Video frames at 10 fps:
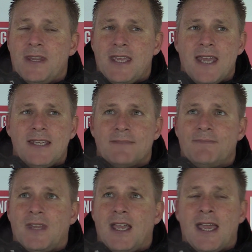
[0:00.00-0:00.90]
at the end.
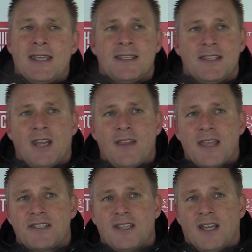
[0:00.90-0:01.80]
And
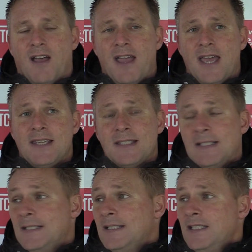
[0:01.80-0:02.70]
that's a delight. And
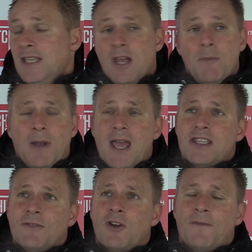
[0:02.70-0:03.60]

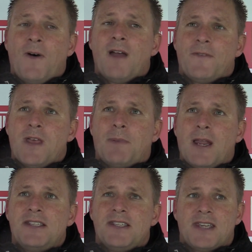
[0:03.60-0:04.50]
players have got to fight for their
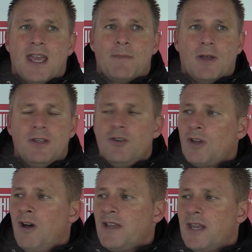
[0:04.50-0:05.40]
places here, but you
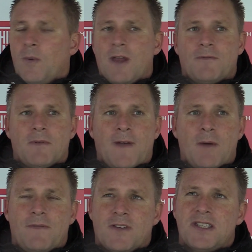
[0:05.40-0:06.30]
can't get away from the
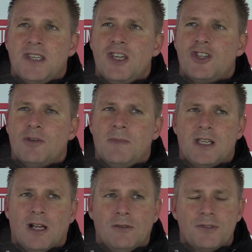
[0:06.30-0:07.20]
fact we've conceded too
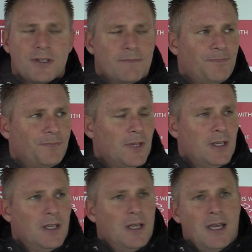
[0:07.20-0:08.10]
many goals.
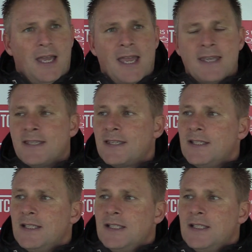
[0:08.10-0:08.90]
And